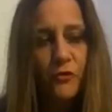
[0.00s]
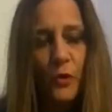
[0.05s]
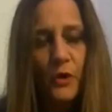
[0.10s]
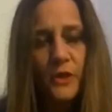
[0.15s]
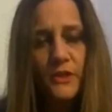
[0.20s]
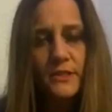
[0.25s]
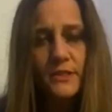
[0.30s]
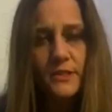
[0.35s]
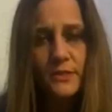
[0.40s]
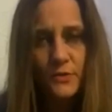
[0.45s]

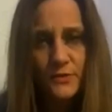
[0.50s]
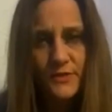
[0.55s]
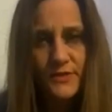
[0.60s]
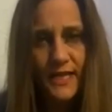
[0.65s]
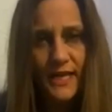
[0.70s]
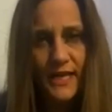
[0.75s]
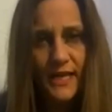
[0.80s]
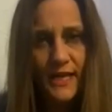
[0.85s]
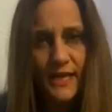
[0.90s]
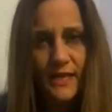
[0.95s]
For
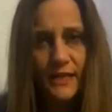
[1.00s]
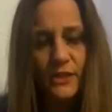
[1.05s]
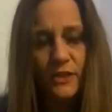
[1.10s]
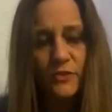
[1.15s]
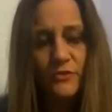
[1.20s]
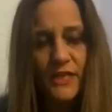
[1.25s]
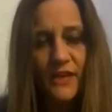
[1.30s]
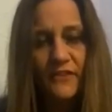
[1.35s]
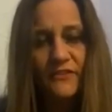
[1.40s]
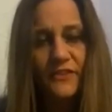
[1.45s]
Suzanne, you
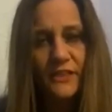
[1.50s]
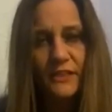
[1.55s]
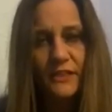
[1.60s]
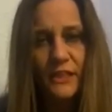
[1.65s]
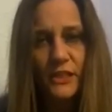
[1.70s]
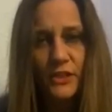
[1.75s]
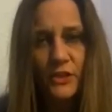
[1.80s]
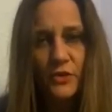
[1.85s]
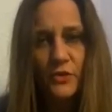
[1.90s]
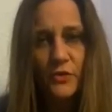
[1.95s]
definitely
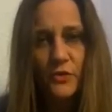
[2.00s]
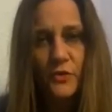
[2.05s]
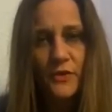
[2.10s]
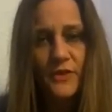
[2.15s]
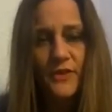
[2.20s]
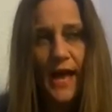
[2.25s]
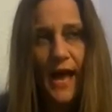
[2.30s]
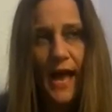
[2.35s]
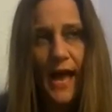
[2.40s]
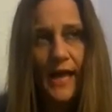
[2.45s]
knew
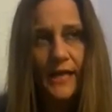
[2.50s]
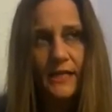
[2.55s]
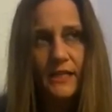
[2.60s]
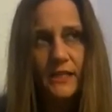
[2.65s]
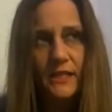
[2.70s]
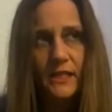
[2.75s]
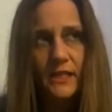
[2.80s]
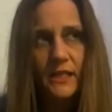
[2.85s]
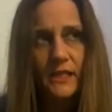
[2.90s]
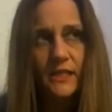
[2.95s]
that
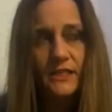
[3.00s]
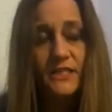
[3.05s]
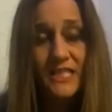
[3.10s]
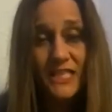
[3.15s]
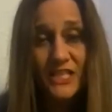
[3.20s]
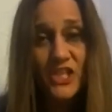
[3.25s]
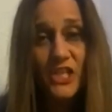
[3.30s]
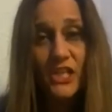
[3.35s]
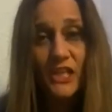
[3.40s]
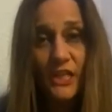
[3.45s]

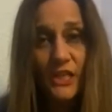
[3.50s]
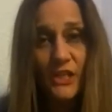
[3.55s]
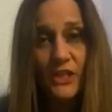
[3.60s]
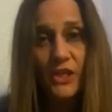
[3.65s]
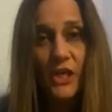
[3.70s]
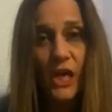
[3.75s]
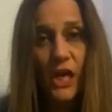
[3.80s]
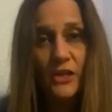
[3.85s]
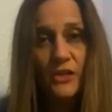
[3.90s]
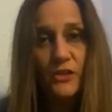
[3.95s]
teaching
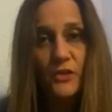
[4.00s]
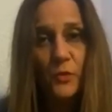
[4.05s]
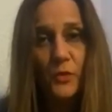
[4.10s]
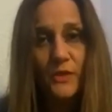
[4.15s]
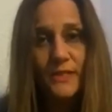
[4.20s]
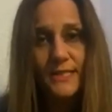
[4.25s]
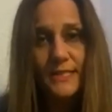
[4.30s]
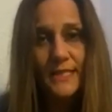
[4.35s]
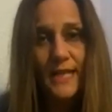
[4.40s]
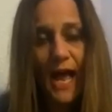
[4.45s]
kindergarten
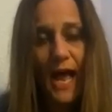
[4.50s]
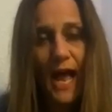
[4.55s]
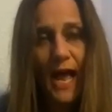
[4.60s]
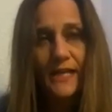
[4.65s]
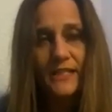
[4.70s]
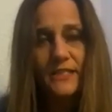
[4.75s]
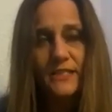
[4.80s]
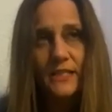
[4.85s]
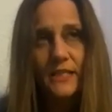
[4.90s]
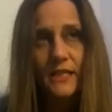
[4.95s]
was
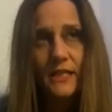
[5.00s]
not